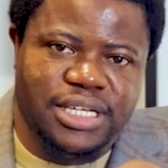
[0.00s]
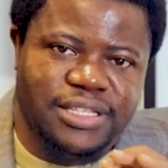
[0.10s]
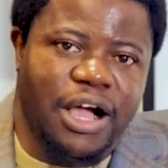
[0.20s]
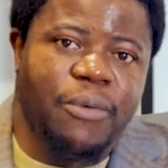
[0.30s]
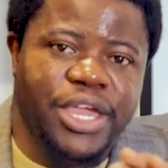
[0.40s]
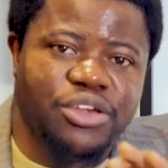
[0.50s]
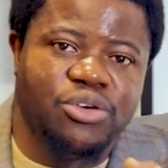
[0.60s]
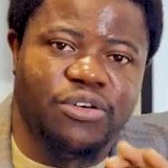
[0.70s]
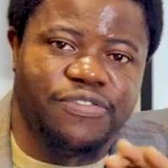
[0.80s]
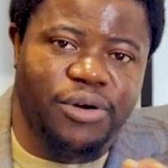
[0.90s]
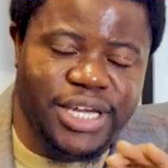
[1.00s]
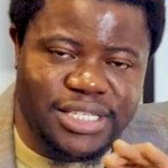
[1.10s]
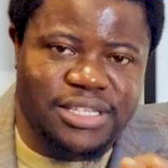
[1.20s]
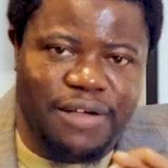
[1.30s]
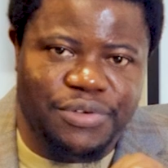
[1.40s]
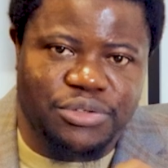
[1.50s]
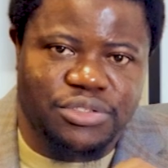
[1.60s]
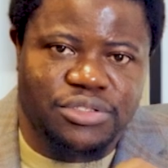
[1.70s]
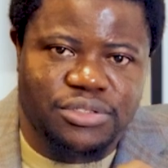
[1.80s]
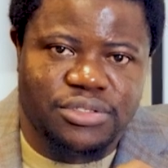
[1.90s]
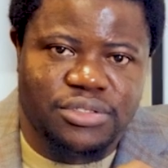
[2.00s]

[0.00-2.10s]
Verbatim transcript: that when you go for interviews,